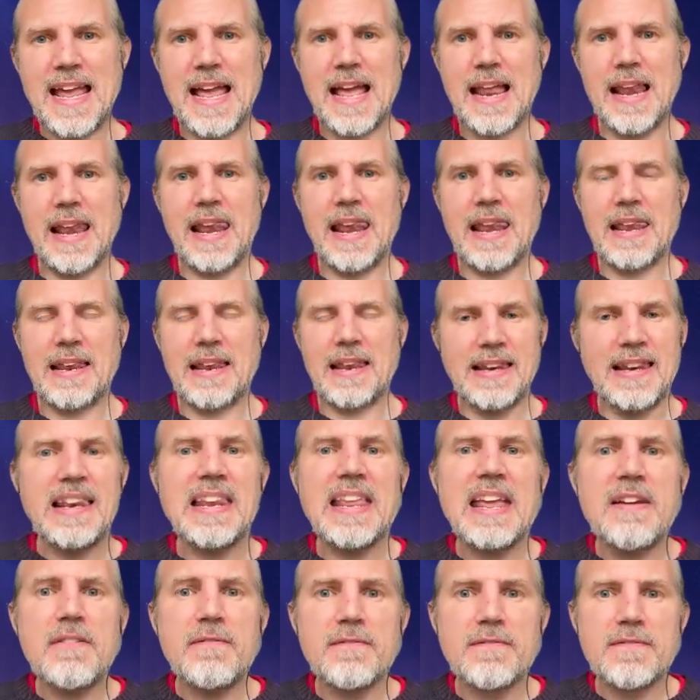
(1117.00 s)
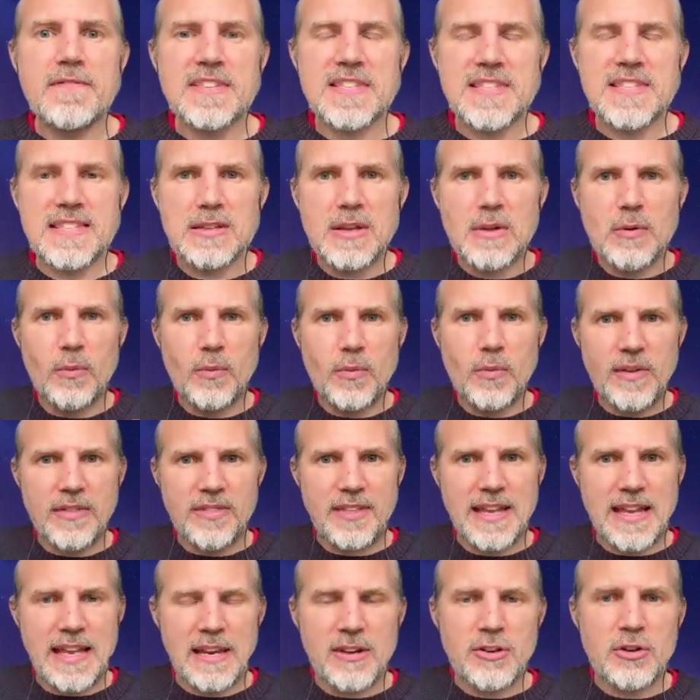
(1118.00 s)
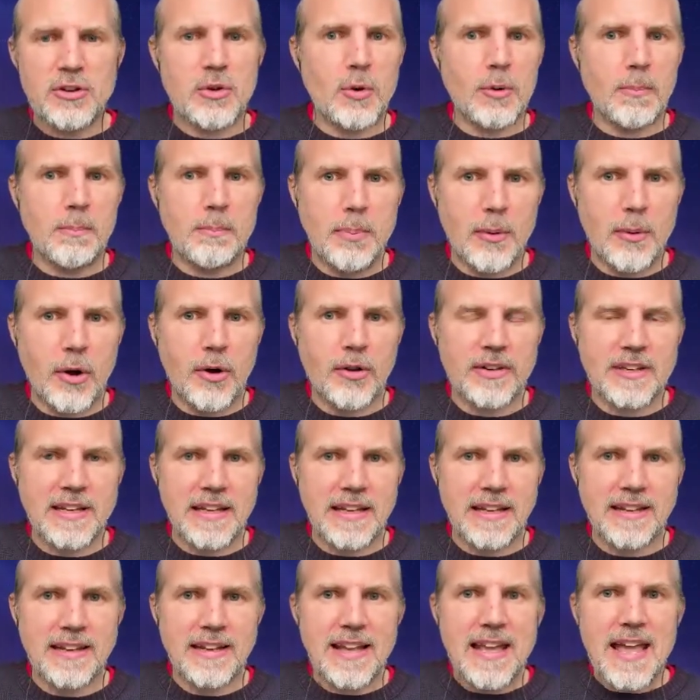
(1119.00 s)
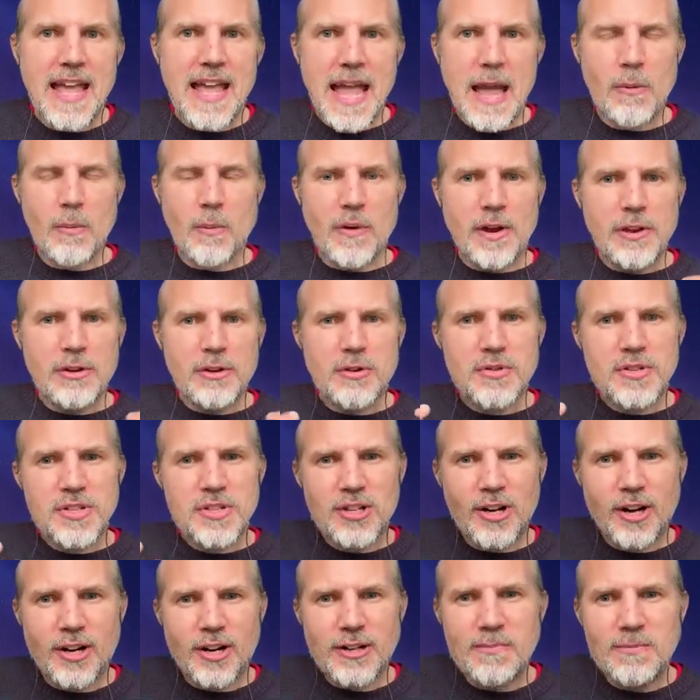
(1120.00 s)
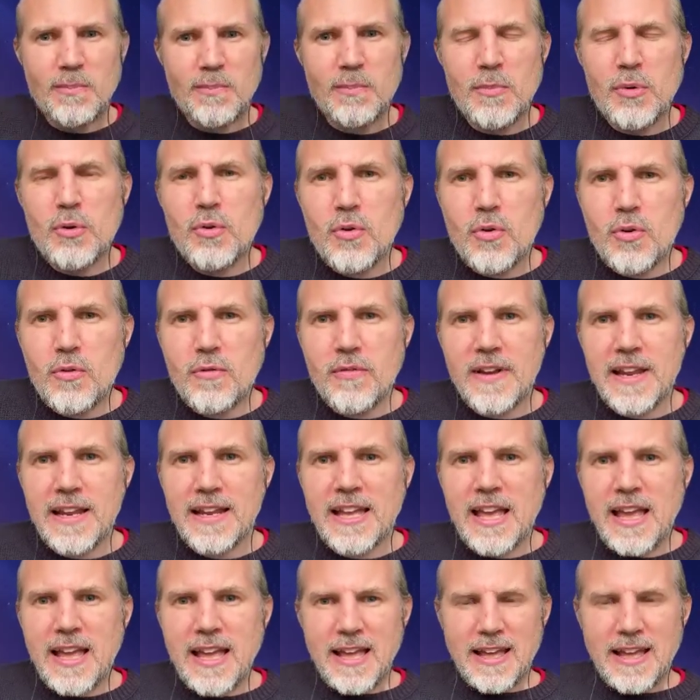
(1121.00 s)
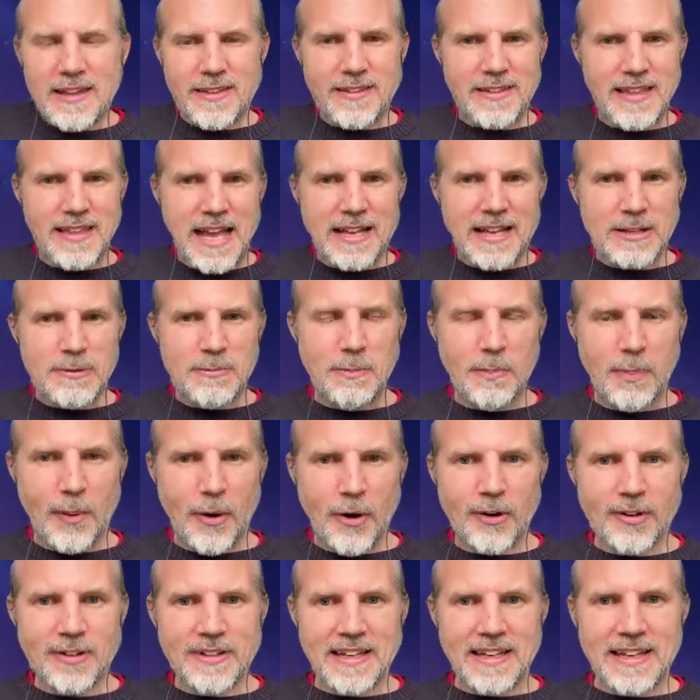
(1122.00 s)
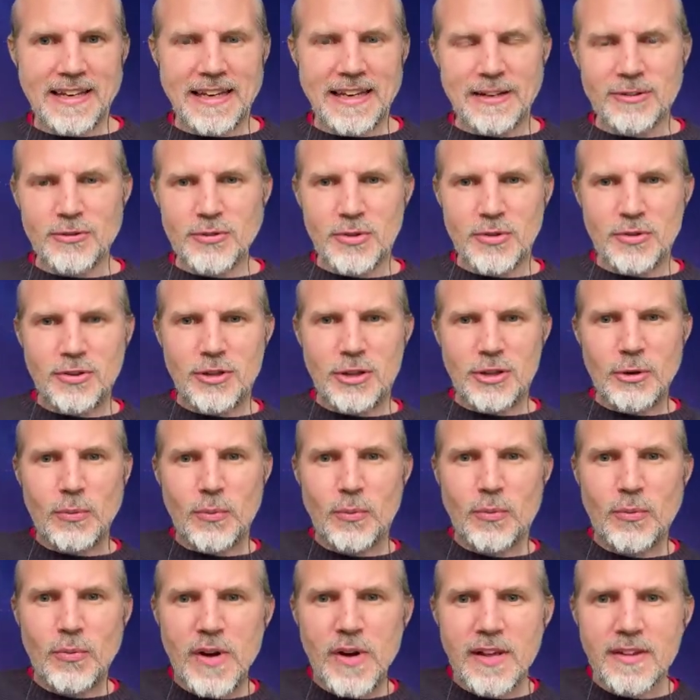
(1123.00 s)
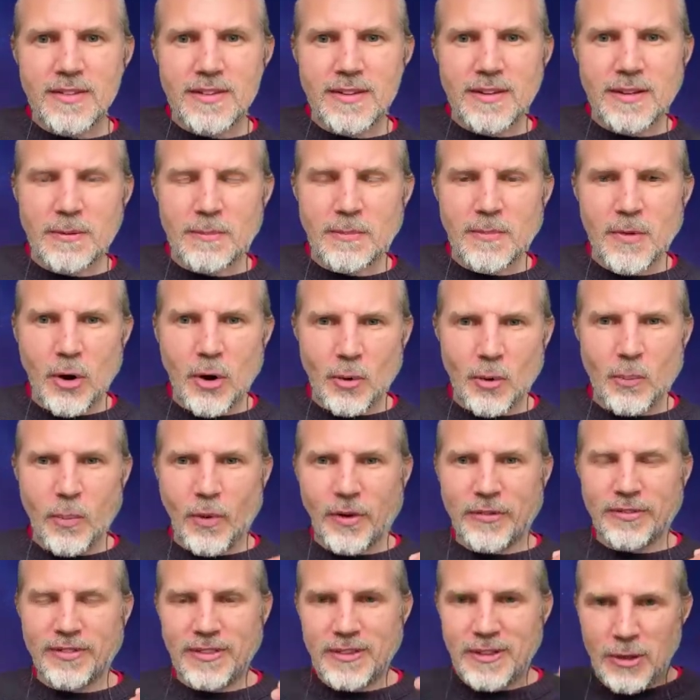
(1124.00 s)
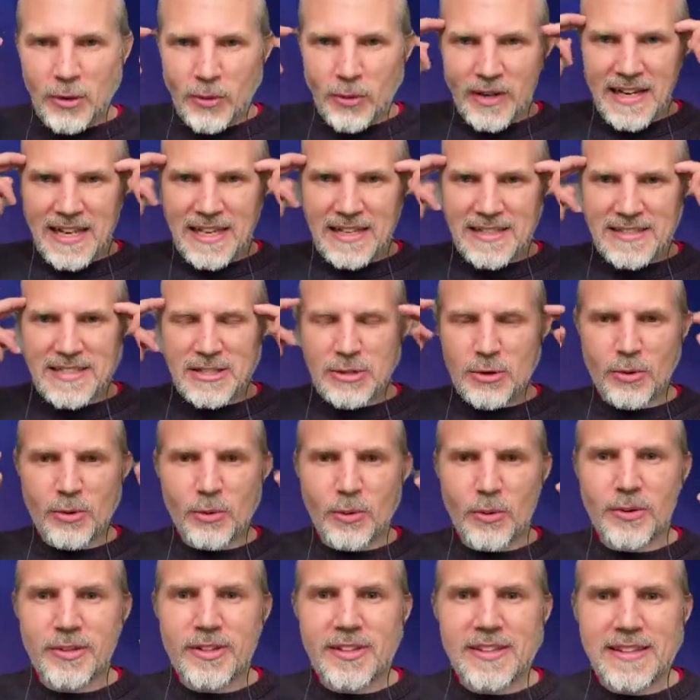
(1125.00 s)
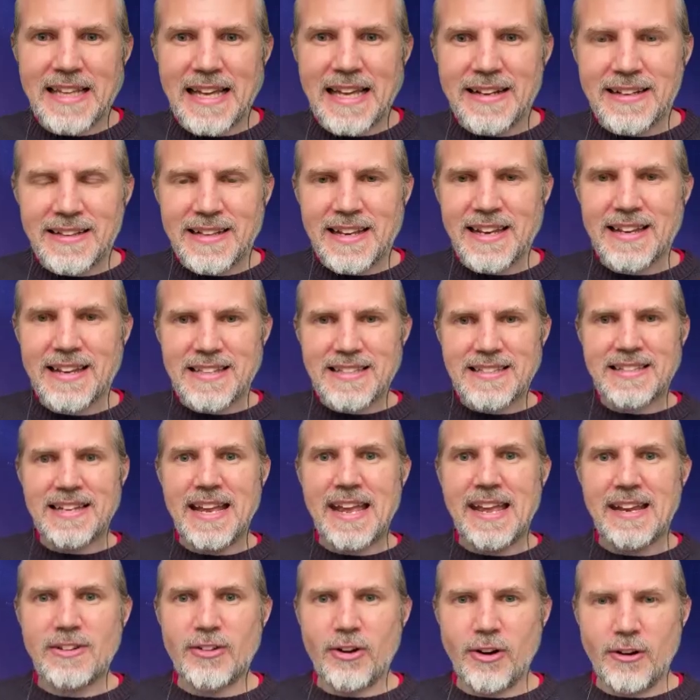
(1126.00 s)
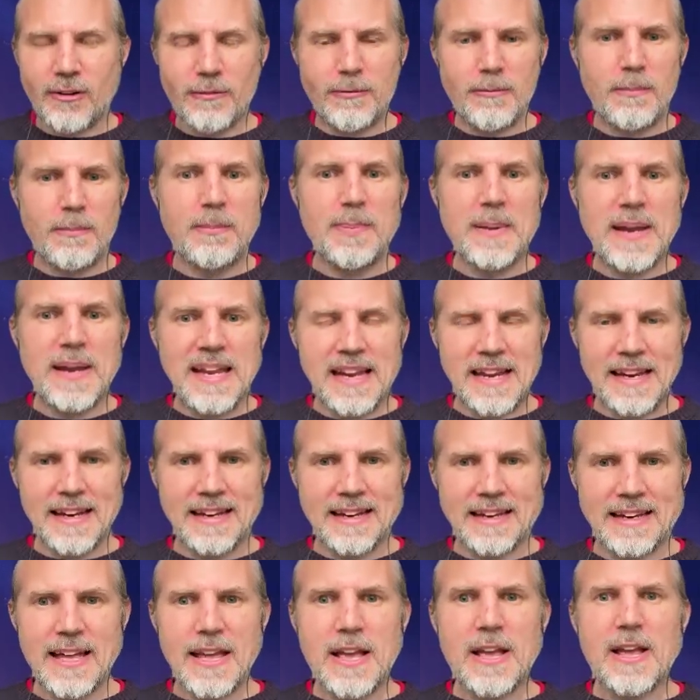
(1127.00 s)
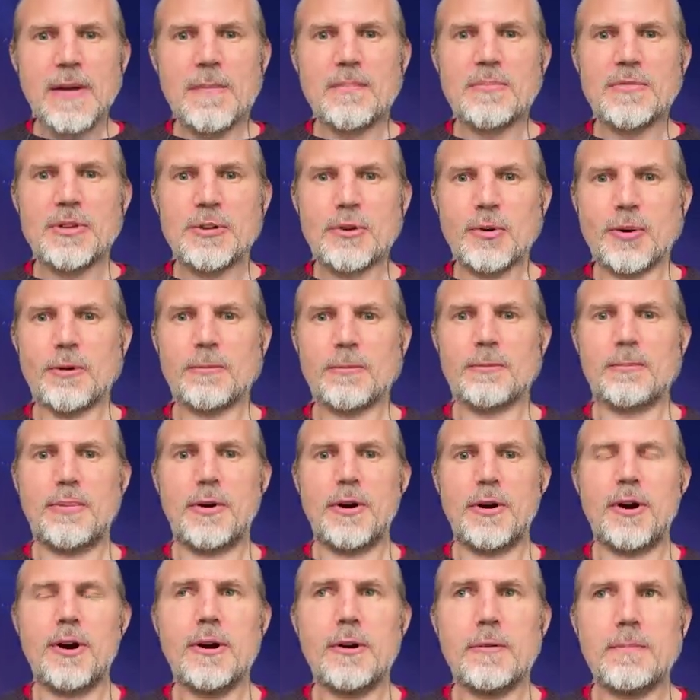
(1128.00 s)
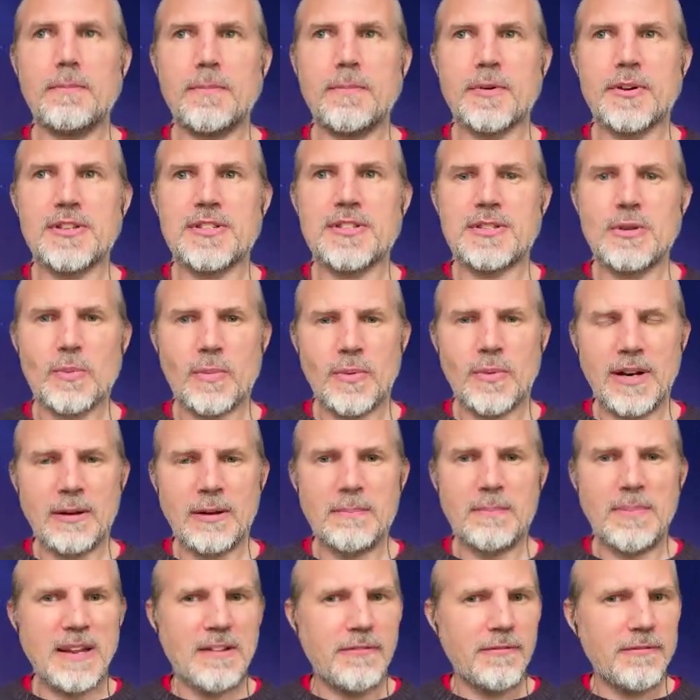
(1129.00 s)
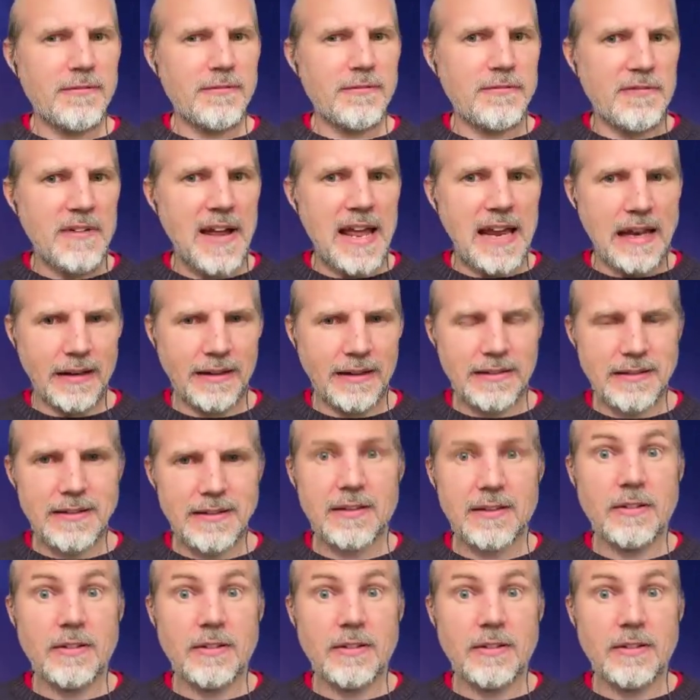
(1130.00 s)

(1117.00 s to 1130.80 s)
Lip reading: lives within your body, and when you start moving that body into the rhythm of what your authentic state of being, your purpose will be felt.